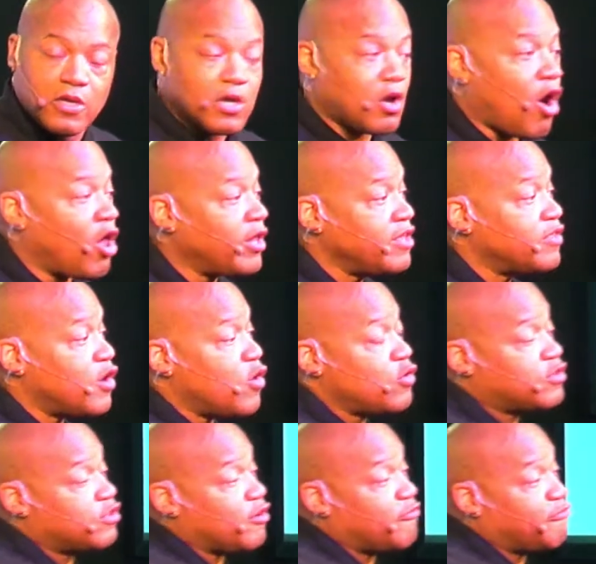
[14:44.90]
calling
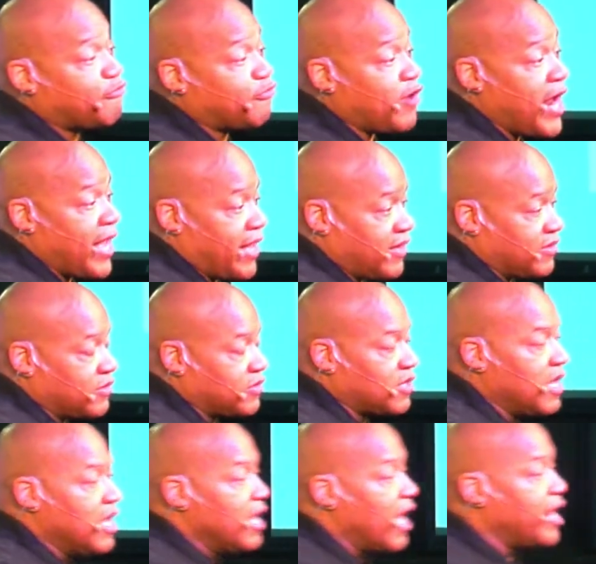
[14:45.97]
those friends.
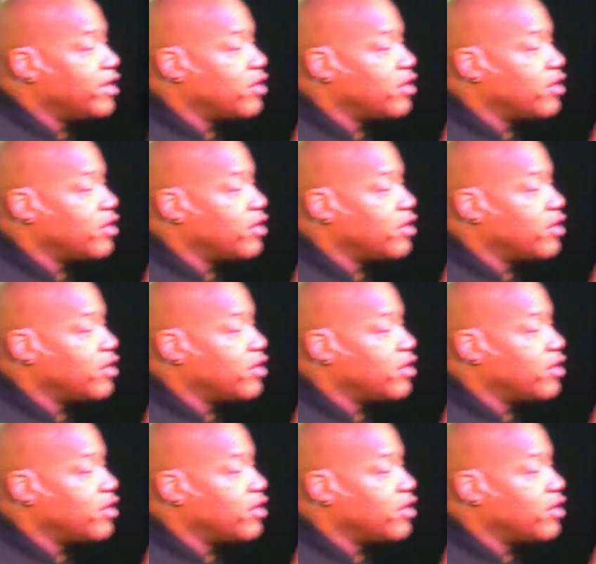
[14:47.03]
And